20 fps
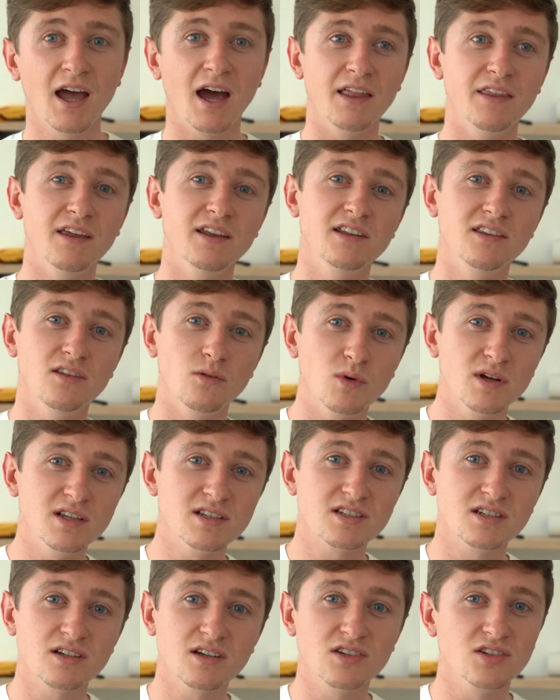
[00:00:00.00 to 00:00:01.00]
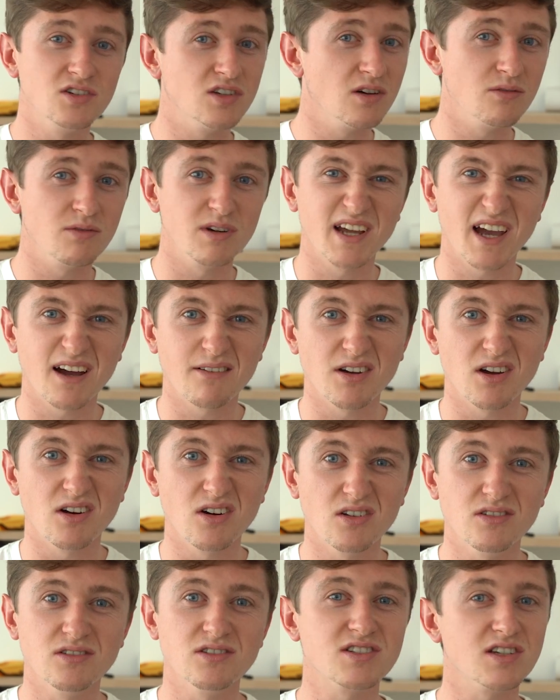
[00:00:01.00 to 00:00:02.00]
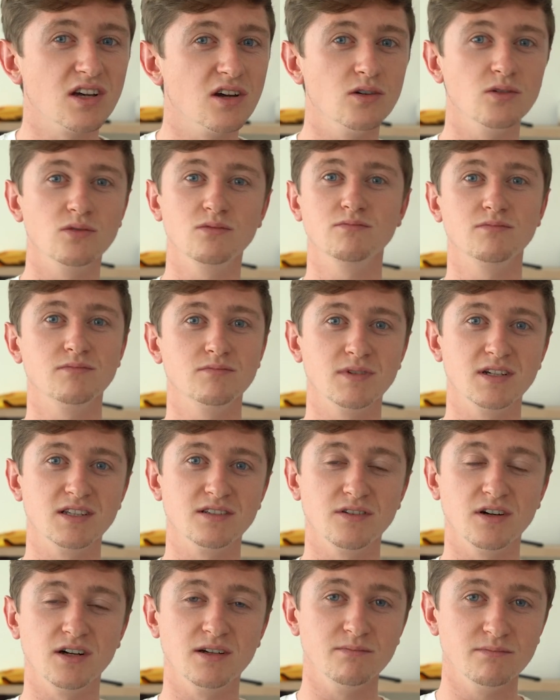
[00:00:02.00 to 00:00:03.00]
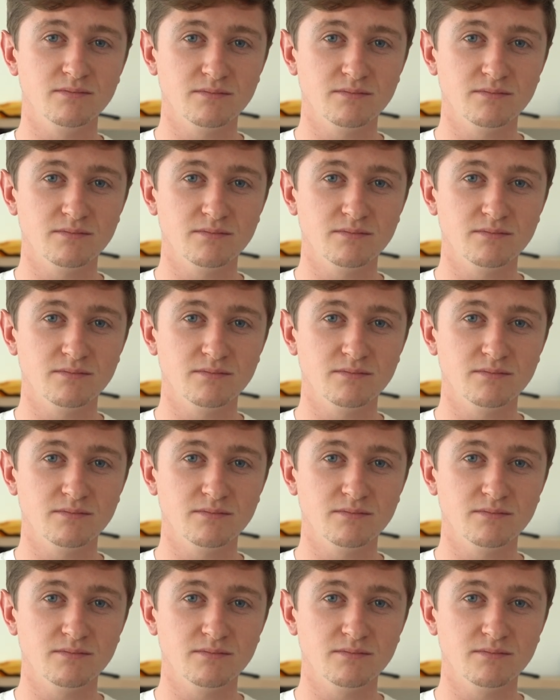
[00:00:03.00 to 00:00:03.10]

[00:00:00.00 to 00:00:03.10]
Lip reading: and then in the winter you don't really have it on, so it's fine.